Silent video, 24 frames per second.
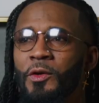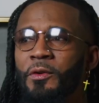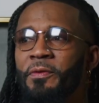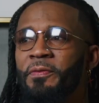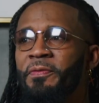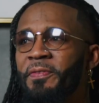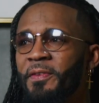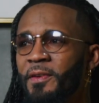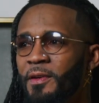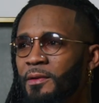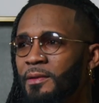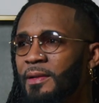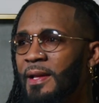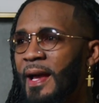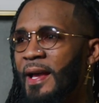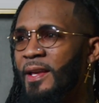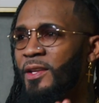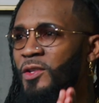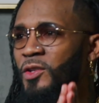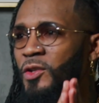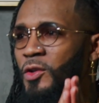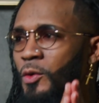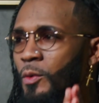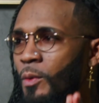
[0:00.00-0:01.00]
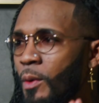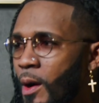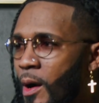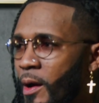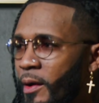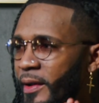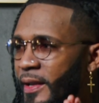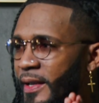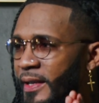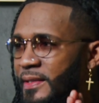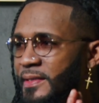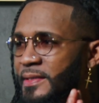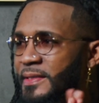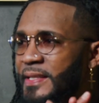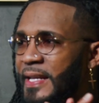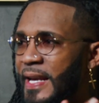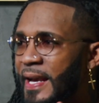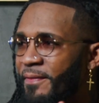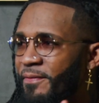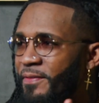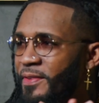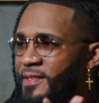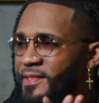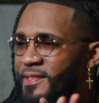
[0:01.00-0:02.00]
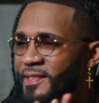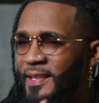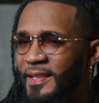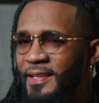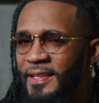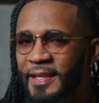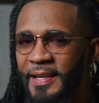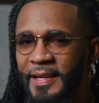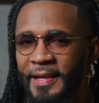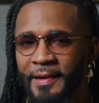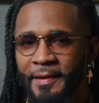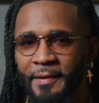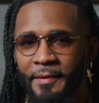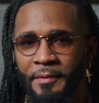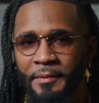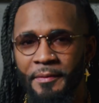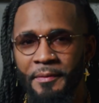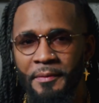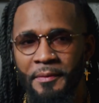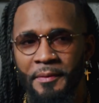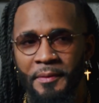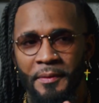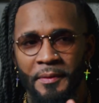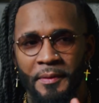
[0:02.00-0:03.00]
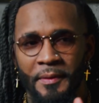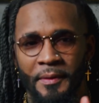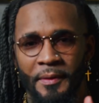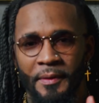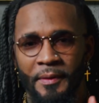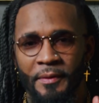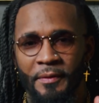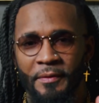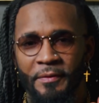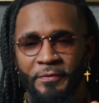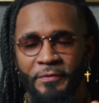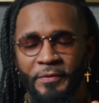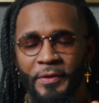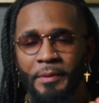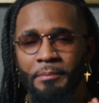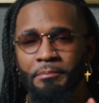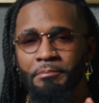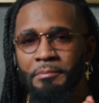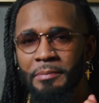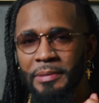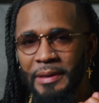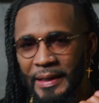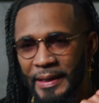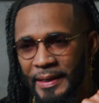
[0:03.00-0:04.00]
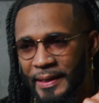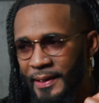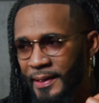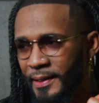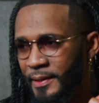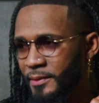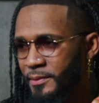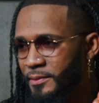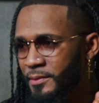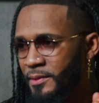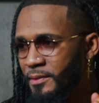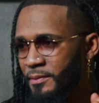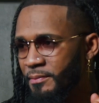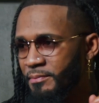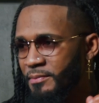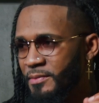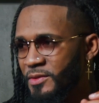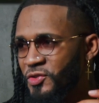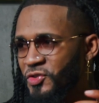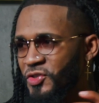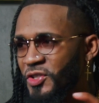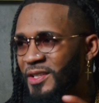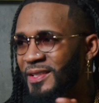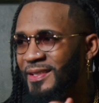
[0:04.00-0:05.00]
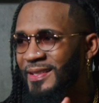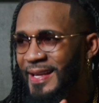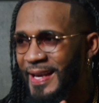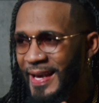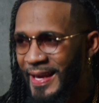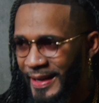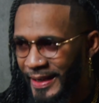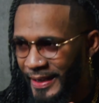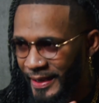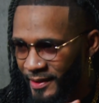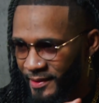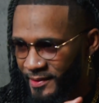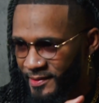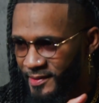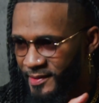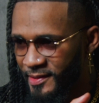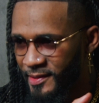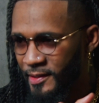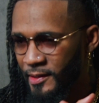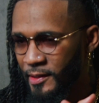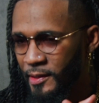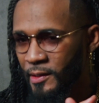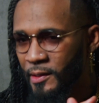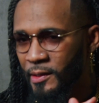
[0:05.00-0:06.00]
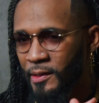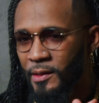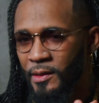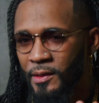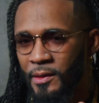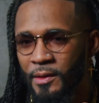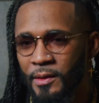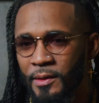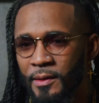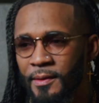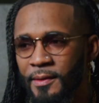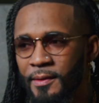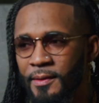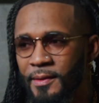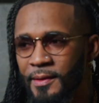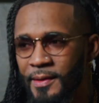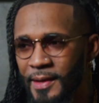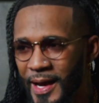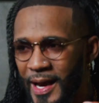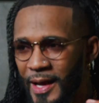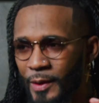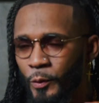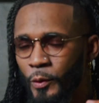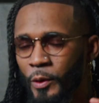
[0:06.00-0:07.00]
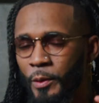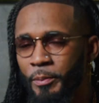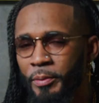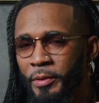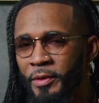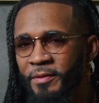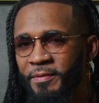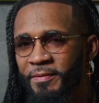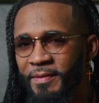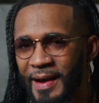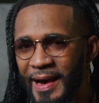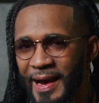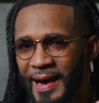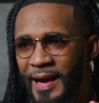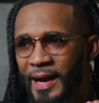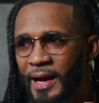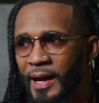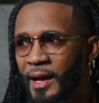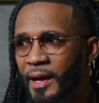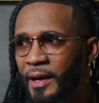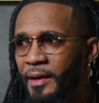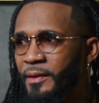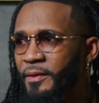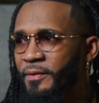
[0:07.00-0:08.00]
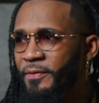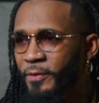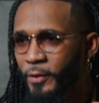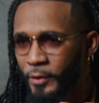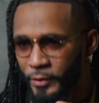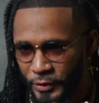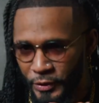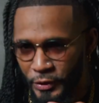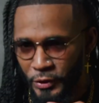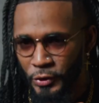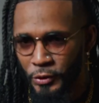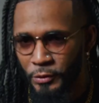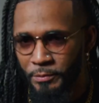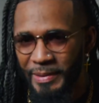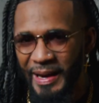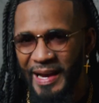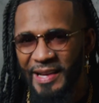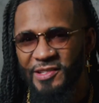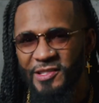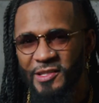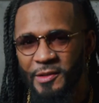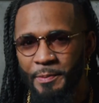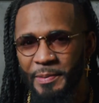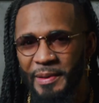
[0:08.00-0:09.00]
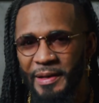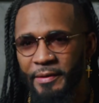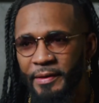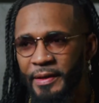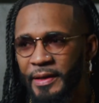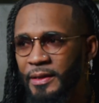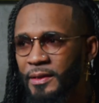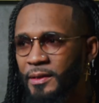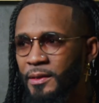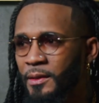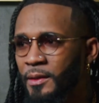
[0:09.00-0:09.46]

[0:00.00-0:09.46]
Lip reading: feel like you are in deficit in from blood, genetics, God will provide for you by spirit.